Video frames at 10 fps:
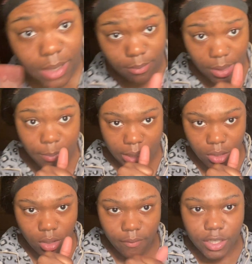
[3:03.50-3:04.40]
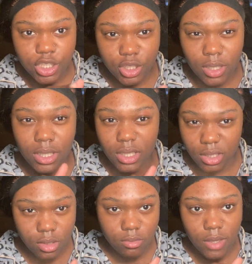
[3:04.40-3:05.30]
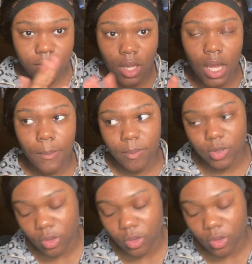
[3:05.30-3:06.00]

my band off, it should eat. If not, I'm gonna be so